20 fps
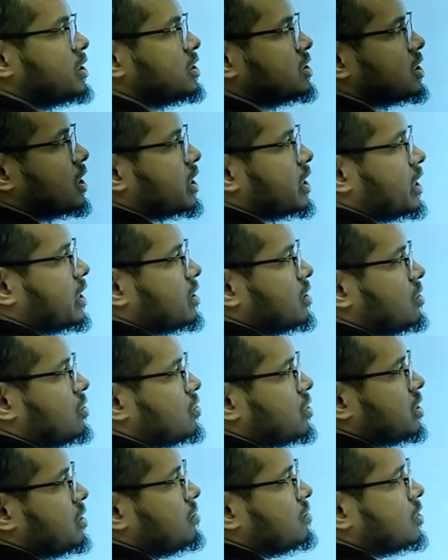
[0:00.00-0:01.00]
this again.
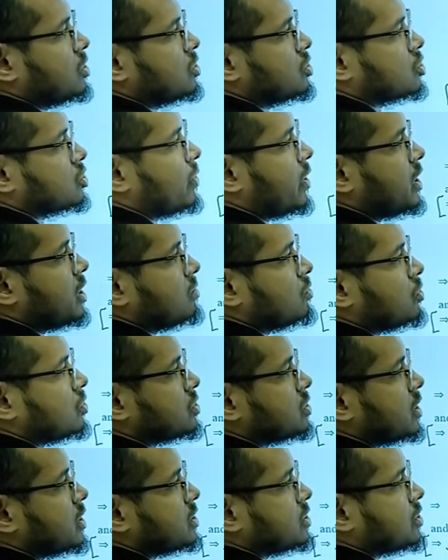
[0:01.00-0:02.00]
Okay. Squaring
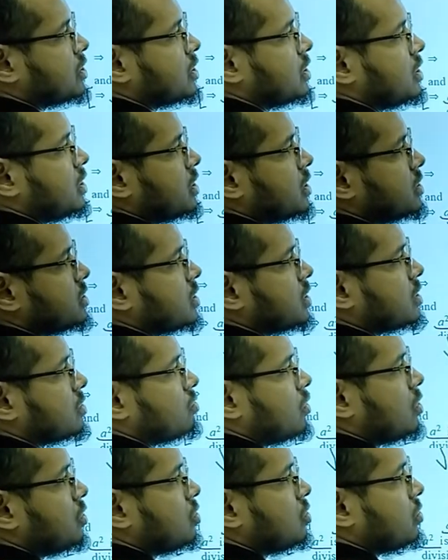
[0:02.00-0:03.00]
both sides, 3 is
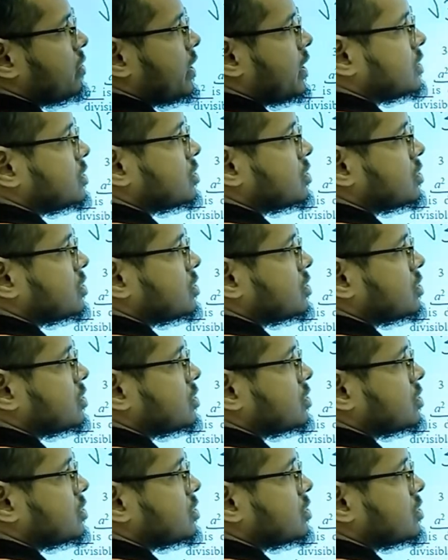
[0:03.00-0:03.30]
equal to a